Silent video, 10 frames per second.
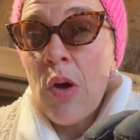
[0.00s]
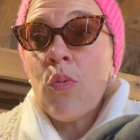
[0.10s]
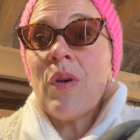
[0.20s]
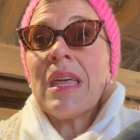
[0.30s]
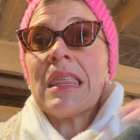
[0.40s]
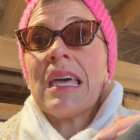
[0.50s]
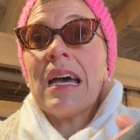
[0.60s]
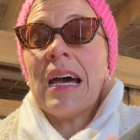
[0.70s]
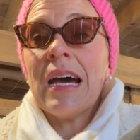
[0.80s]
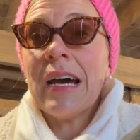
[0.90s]
with
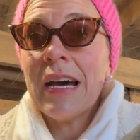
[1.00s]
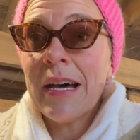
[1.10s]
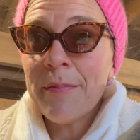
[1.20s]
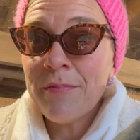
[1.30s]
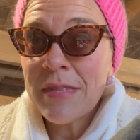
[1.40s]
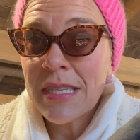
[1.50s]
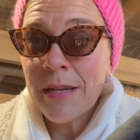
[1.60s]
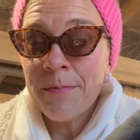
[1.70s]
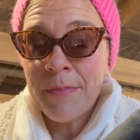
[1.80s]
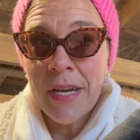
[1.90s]
um,
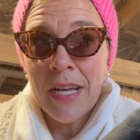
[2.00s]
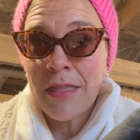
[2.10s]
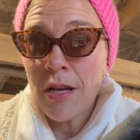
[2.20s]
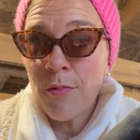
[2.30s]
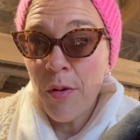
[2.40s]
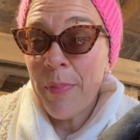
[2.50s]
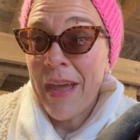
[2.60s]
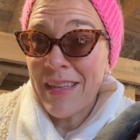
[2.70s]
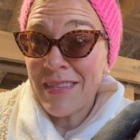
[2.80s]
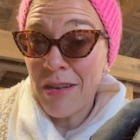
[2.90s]
some uh, thermal
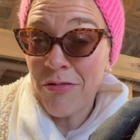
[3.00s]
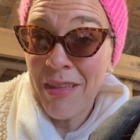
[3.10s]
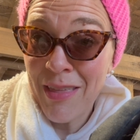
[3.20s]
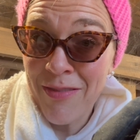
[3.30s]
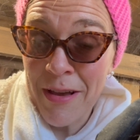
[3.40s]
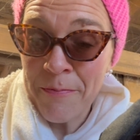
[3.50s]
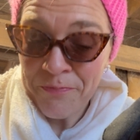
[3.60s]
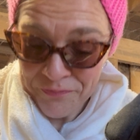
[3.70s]
pants underneath of it.